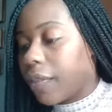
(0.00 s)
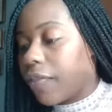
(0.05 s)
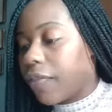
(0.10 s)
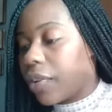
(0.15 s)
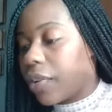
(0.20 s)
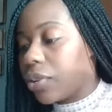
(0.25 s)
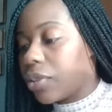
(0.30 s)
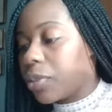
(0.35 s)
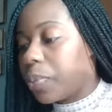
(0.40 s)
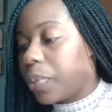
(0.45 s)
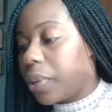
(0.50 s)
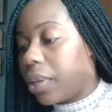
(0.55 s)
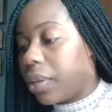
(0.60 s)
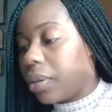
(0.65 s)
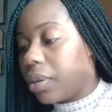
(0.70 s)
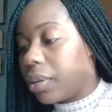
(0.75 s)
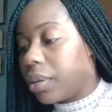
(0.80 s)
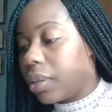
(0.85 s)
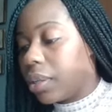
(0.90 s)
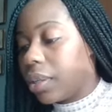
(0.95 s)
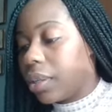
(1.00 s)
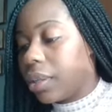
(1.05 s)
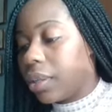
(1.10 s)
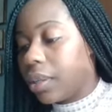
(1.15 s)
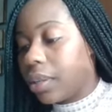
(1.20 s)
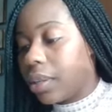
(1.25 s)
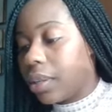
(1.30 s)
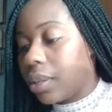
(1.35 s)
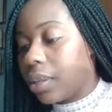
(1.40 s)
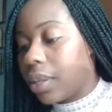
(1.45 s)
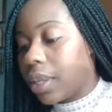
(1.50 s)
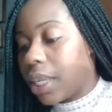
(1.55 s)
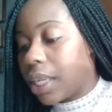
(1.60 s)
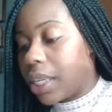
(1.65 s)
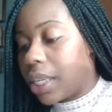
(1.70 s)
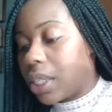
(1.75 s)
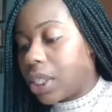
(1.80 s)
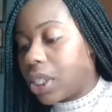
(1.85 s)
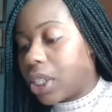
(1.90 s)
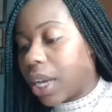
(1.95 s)
1 Peter
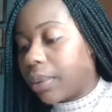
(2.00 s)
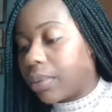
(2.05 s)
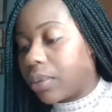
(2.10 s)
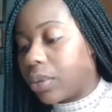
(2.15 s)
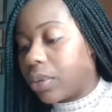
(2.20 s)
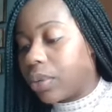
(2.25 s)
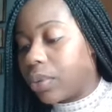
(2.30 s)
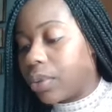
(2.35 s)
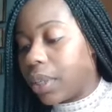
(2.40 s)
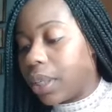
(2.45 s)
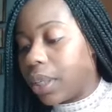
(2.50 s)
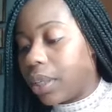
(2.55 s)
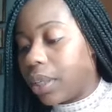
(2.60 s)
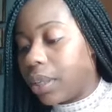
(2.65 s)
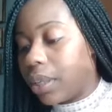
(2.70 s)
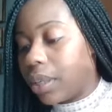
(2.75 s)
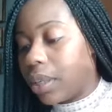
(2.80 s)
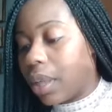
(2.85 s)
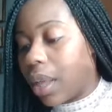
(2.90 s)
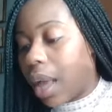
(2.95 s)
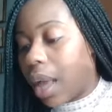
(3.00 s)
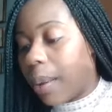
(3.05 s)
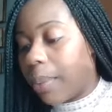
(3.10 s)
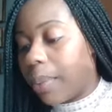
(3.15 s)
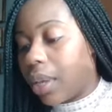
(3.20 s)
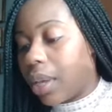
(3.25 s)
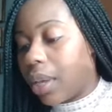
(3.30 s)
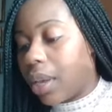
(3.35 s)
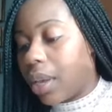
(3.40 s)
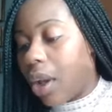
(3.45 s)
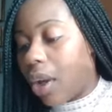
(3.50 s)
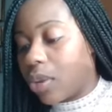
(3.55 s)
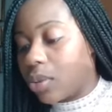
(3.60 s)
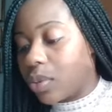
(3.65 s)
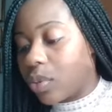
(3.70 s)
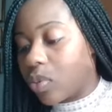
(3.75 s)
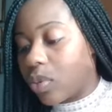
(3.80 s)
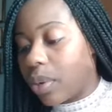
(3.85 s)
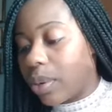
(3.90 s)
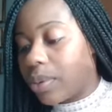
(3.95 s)
chapter 3. I'm going to give y'all
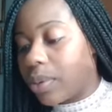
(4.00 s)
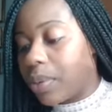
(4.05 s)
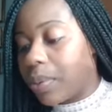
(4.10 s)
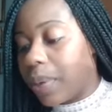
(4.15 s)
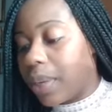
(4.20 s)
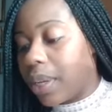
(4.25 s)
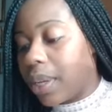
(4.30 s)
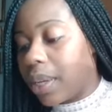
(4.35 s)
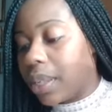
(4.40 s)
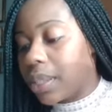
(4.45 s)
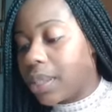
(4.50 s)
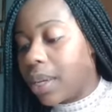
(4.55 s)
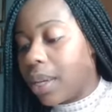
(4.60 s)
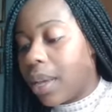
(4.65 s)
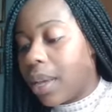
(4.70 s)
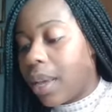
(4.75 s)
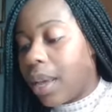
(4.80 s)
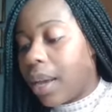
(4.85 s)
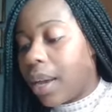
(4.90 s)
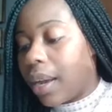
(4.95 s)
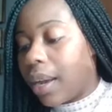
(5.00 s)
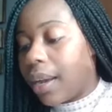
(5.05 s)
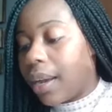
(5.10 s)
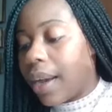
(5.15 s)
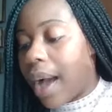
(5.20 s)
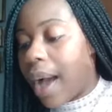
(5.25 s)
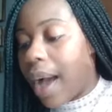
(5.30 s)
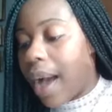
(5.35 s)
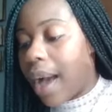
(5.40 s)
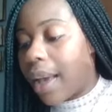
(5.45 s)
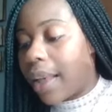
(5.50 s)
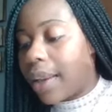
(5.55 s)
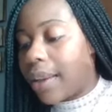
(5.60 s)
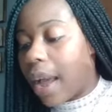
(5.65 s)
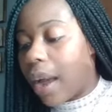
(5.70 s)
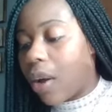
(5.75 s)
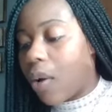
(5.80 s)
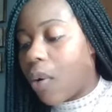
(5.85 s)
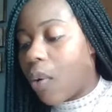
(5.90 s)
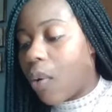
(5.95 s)
some scriptures because God
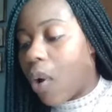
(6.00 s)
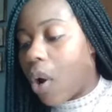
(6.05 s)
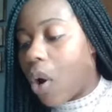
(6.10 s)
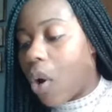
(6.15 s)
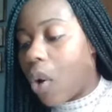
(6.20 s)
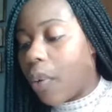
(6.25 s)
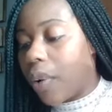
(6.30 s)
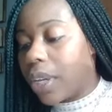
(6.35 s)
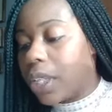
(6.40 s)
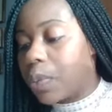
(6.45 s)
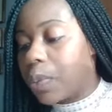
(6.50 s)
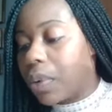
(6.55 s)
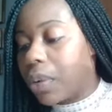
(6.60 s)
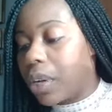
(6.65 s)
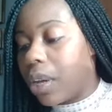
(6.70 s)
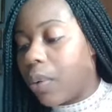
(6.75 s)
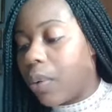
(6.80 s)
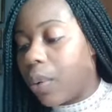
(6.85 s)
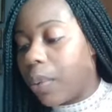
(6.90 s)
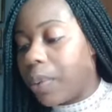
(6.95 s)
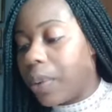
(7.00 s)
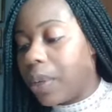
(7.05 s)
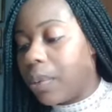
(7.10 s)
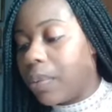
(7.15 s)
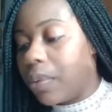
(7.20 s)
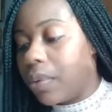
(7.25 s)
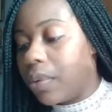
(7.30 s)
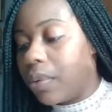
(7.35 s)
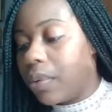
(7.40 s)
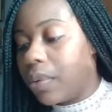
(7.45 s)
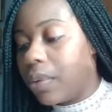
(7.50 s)
not going to always put up with people.